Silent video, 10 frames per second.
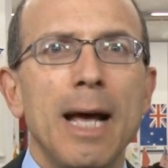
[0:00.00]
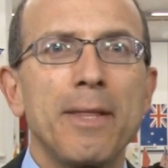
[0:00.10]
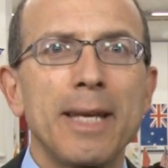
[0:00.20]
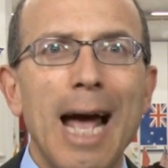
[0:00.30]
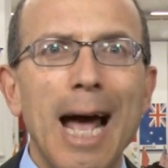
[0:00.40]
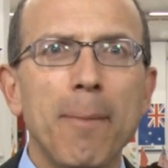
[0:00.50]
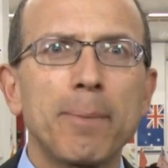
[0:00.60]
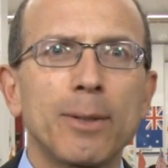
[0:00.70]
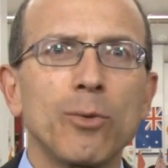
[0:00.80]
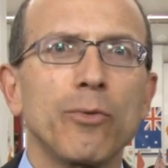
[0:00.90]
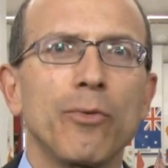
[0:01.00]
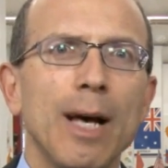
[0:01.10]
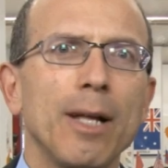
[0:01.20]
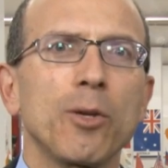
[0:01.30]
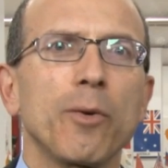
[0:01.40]
and the absolute
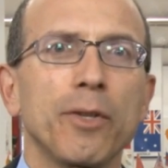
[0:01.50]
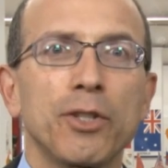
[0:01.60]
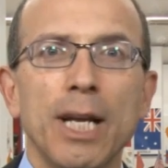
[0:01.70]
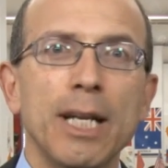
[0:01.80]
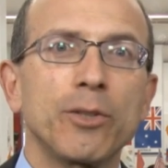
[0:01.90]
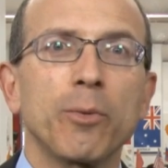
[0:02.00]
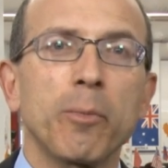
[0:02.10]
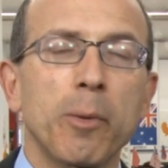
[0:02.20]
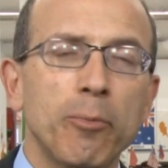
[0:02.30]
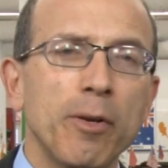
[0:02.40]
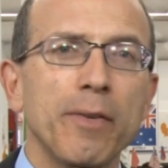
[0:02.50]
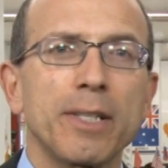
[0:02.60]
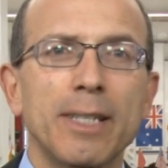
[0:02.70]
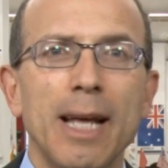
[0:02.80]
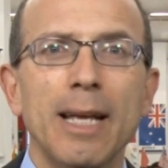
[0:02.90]
value of the change from the
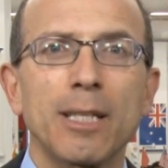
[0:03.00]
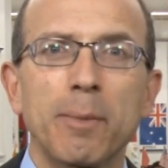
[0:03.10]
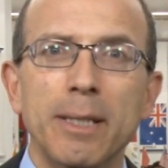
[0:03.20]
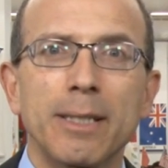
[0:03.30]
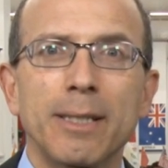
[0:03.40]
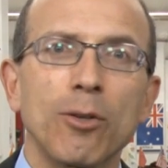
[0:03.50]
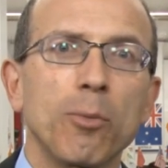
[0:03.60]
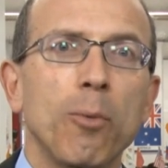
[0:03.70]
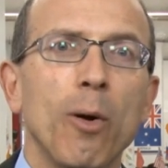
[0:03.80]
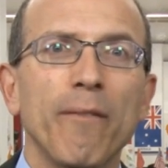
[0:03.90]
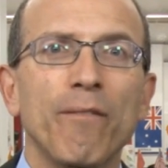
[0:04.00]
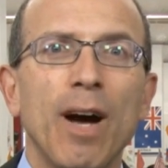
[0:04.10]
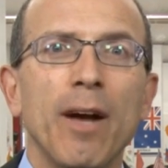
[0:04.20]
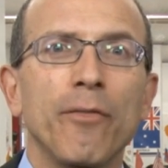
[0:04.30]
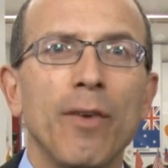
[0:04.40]
previous day has been
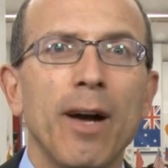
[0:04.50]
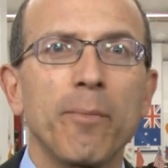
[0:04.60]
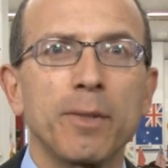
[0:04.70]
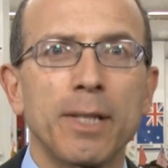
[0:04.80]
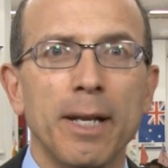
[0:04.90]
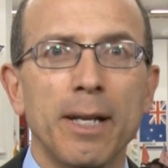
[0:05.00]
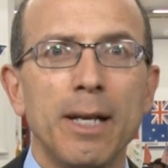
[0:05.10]
0.55%.